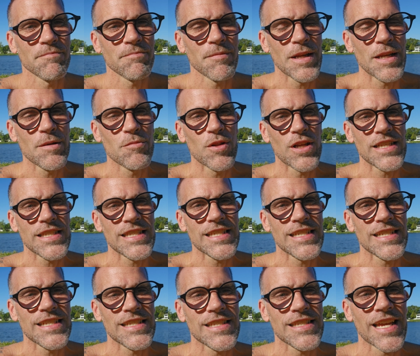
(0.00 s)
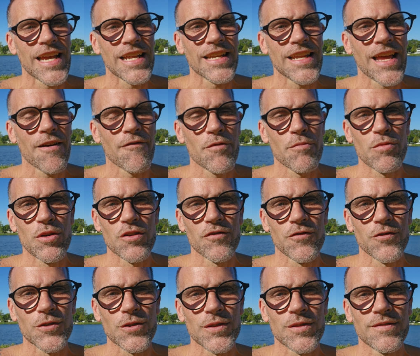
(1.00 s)
many blessings, and have a
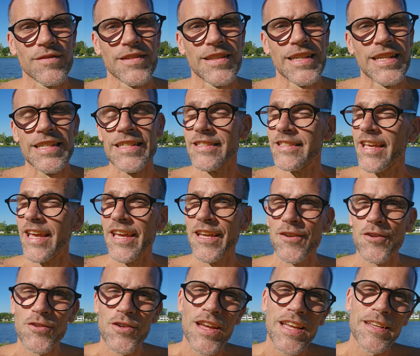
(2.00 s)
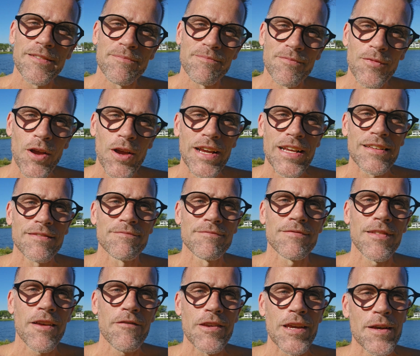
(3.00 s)
beautiful day or night. All right,
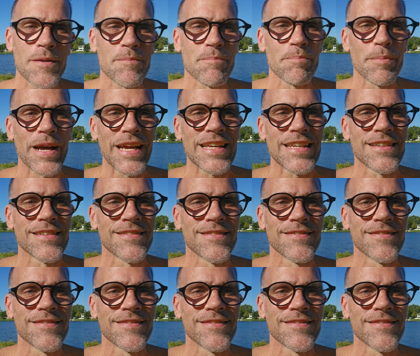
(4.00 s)
love you. Bye.